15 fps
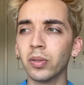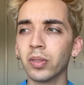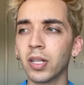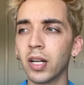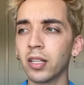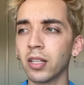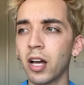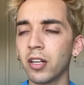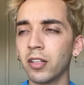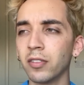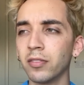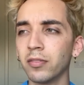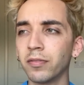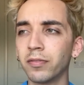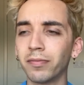a lot
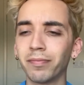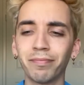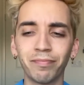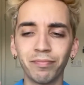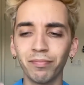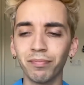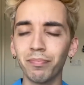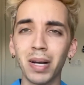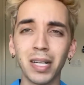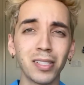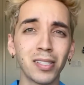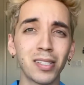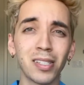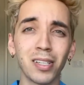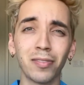of
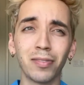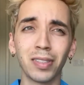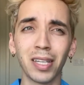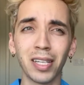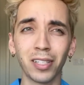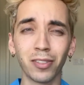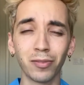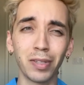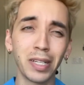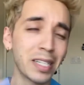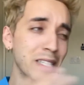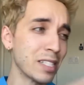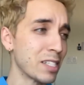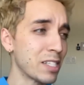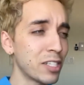months of
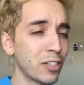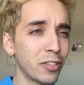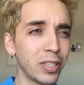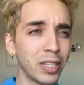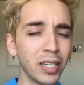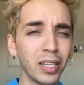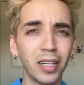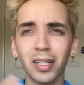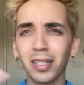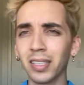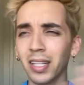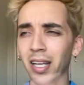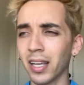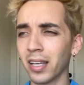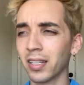reconsidering and
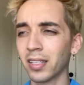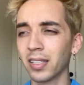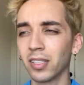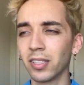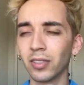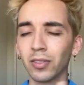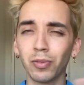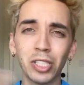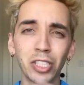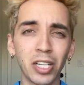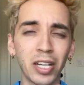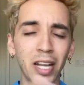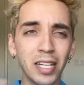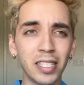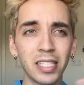
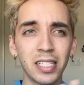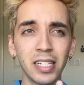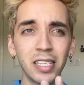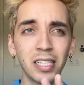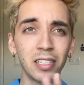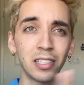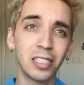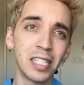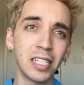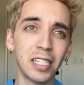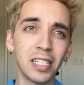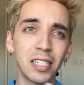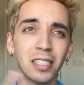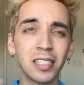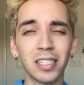wishing I did it or
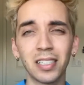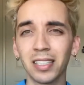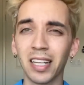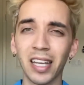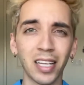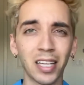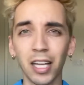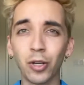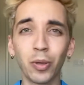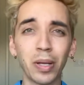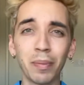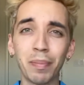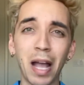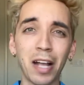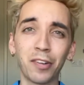didn't, and going
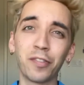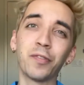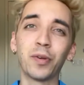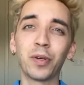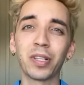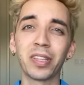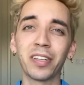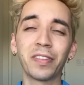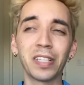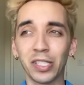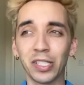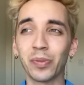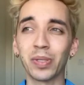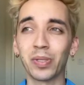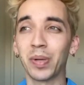back and forth if this
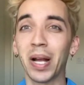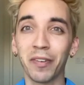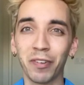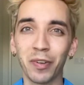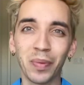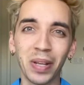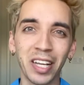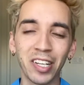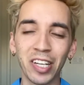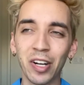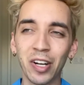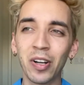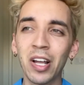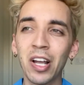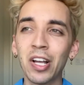was right for me.
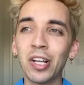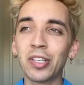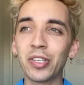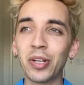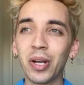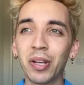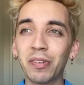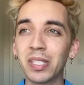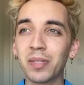So if it's